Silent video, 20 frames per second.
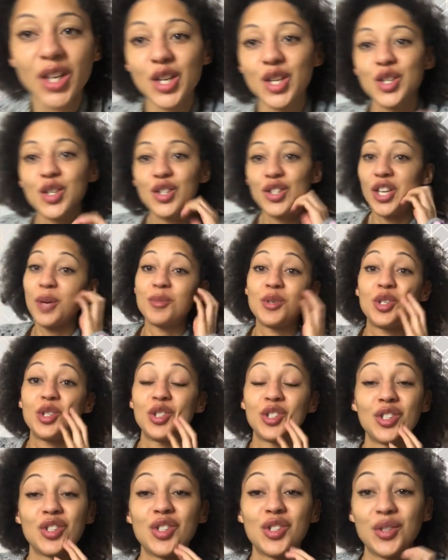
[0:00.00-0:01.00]
So much
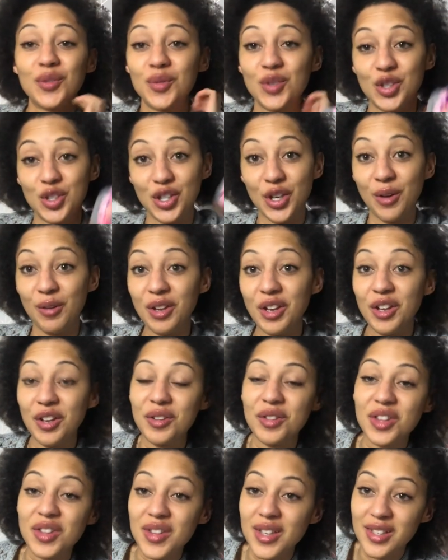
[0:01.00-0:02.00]
good stuff to show you
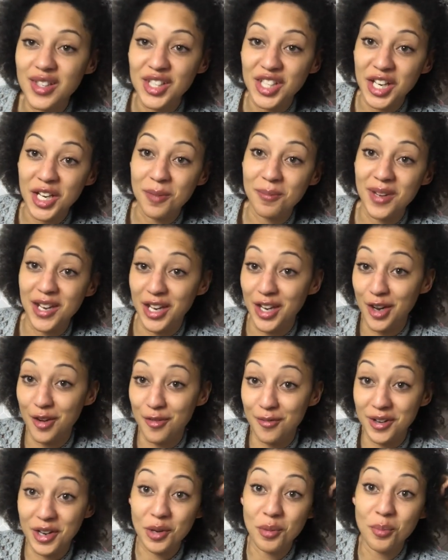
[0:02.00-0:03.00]
that this is going to be a
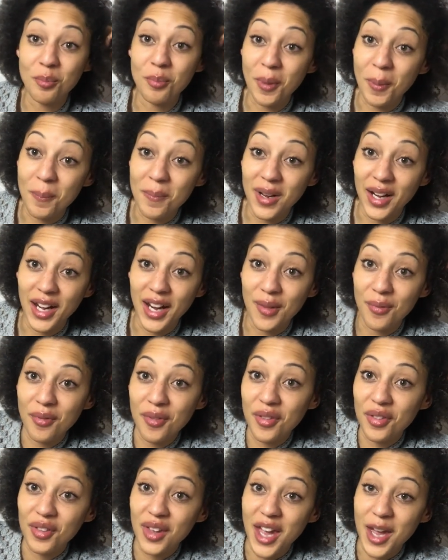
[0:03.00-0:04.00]
real bumper
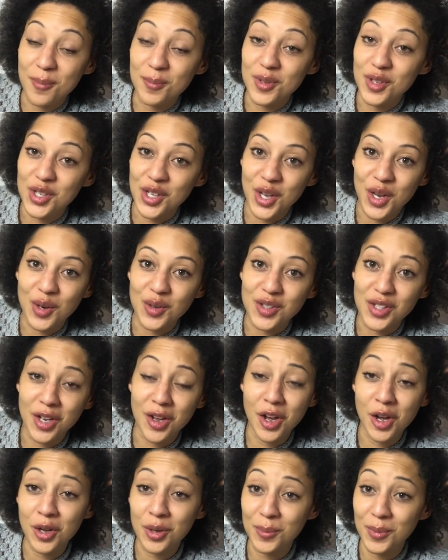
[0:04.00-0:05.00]
length episode. I
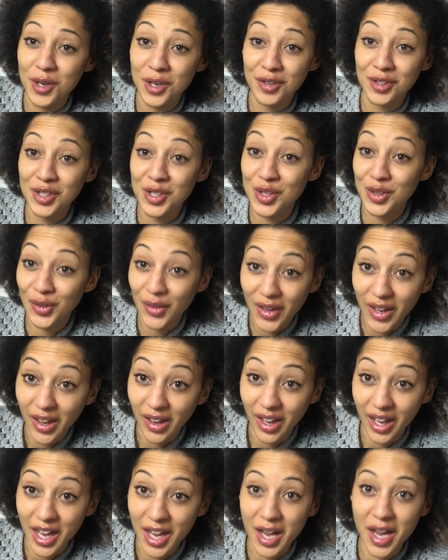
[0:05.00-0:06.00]
hope you're enjoying
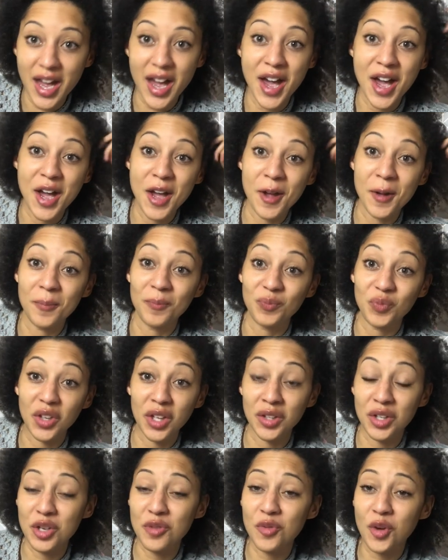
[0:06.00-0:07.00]
it and
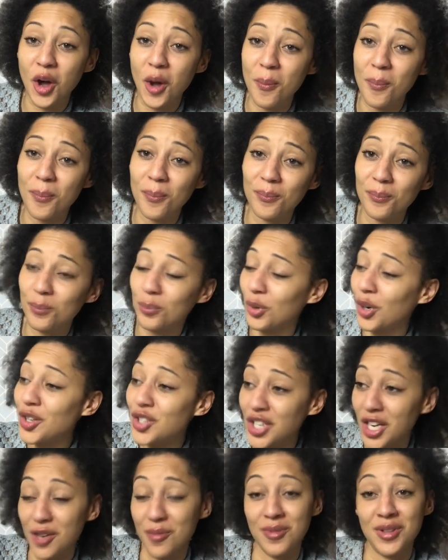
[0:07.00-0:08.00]
that you've got a
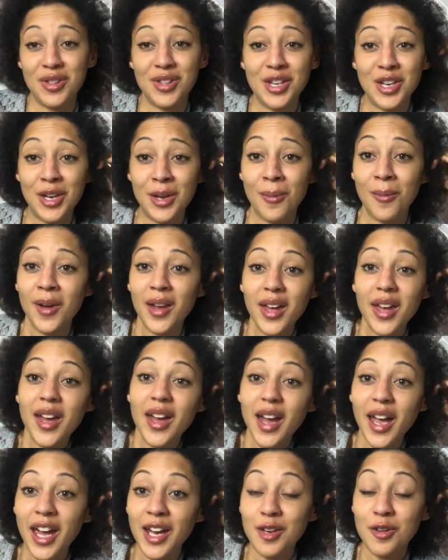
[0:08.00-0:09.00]
project with you
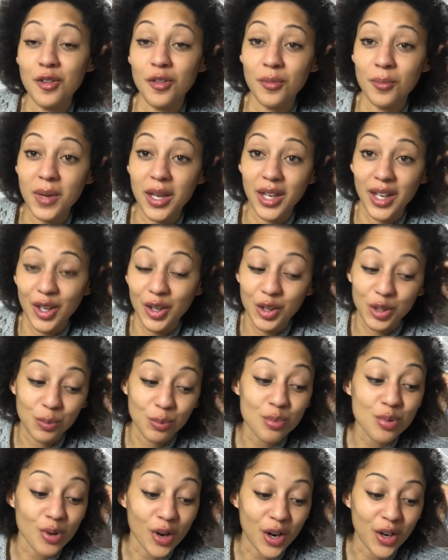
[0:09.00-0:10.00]
and you're making good
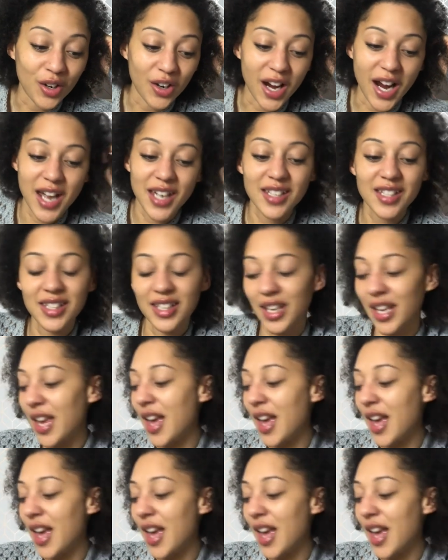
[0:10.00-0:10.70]
progress.